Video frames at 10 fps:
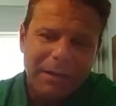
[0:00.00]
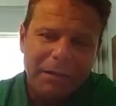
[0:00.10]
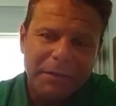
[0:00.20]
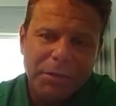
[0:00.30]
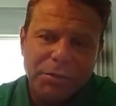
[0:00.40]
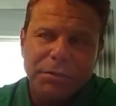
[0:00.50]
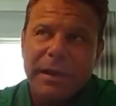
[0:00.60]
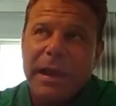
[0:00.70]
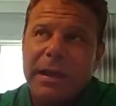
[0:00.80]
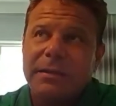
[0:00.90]
argue
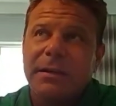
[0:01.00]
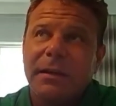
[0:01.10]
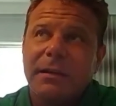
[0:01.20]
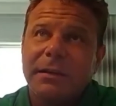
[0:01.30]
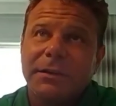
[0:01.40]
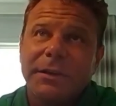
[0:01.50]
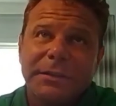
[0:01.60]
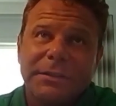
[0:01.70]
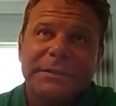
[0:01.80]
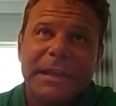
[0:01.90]
that
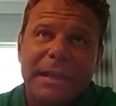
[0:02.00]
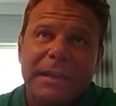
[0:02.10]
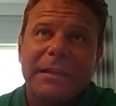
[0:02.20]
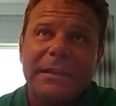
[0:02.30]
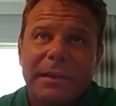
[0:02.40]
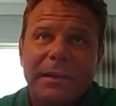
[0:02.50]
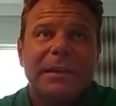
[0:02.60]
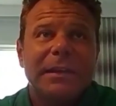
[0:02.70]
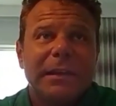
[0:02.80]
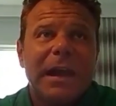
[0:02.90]
here's a day that
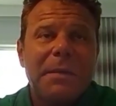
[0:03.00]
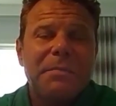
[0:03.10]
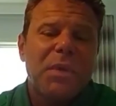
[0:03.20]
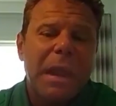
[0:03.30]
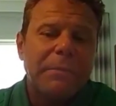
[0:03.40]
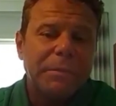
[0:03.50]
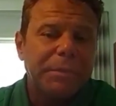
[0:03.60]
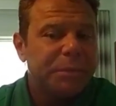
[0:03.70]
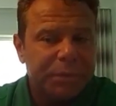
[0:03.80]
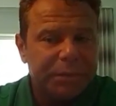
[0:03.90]
I
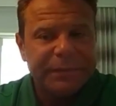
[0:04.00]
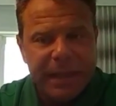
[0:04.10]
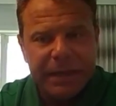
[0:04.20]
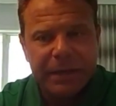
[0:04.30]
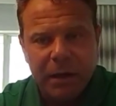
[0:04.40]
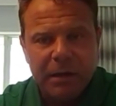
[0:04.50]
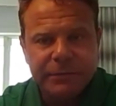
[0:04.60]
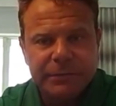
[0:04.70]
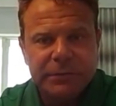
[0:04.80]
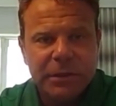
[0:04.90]
probably would have taken
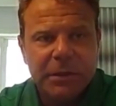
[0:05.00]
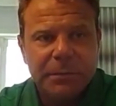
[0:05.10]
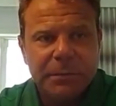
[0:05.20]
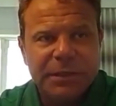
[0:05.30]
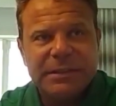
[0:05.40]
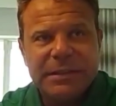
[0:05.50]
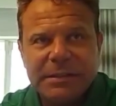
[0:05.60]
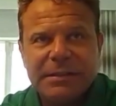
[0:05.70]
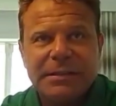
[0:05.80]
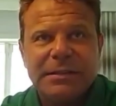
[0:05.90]
off, but
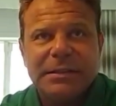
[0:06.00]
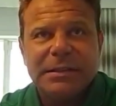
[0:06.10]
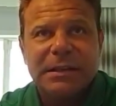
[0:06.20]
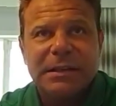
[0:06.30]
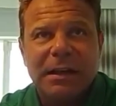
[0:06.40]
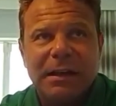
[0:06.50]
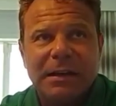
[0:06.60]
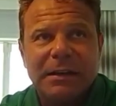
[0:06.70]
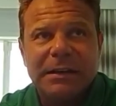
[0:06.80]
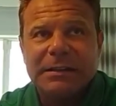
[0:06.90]
since
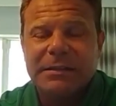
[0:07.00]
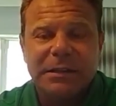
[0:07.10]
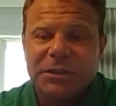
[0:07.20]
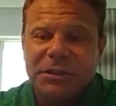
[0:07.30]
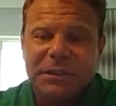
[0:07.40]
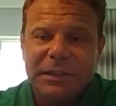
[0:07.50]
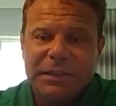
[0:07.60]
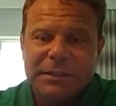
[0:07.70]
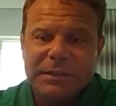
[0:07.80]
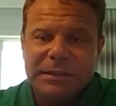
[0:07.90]
it's such an
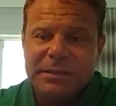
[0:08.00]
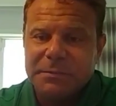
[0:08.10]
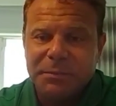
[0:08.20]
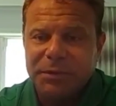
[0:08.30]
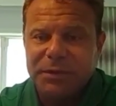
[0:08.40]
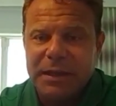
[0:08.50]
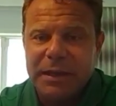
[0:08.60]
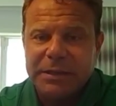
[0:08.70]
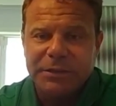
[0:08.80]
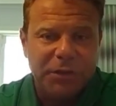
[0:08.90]
easy, simple thing,
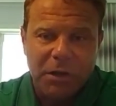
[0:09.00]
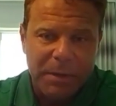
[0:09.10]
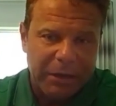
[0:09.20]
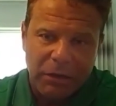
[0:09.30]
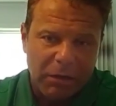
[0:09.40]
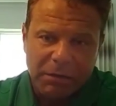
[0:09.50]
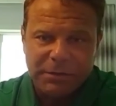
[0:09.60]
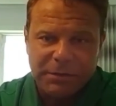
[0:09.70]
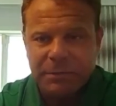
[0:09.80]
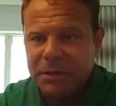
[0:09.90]
I took all my
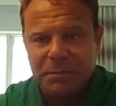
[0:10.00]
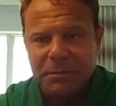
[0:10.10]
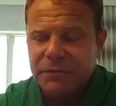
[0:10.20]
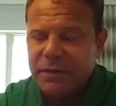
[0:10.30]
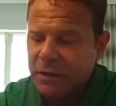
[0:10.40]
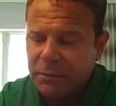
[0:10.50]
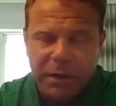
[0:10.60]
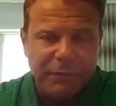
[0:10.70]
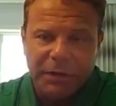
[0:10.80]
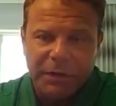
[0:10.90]
calls and I'm going to be available.
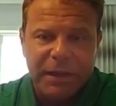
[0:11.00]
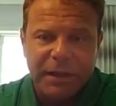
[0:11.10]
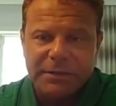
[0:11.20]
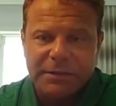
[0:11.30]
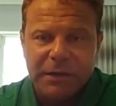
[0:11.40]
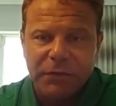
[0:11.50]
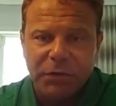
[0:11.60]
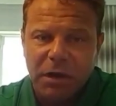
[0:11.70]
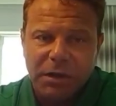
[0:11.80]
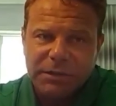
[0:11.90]
I've already taken several
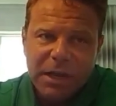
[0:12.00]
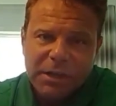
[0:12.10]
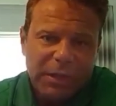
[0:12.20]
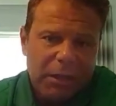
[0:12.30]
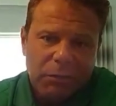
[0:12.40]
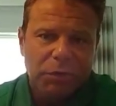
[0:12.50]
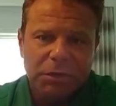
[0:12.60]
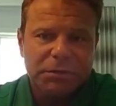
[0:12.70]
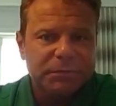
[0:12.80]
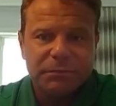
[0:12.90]
calls, so I'll
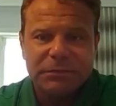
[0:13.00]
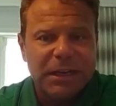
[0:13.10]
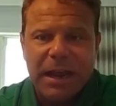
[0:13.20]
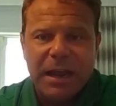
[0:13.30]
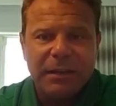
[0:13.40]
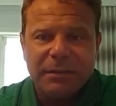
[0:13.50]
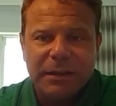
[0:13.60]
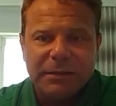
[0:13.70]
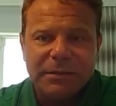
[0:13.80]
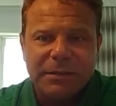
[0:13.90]
work today
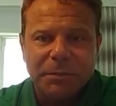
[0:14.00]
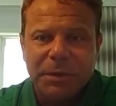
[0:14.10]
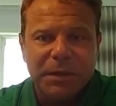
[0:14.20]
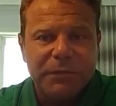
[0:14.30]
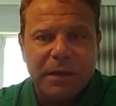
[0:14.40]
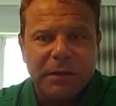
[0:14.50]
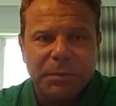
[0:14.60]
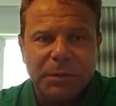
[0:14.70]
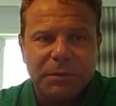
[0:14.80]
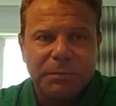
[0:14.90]
and still be
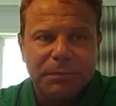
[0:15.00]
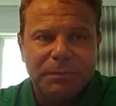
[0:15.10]
available.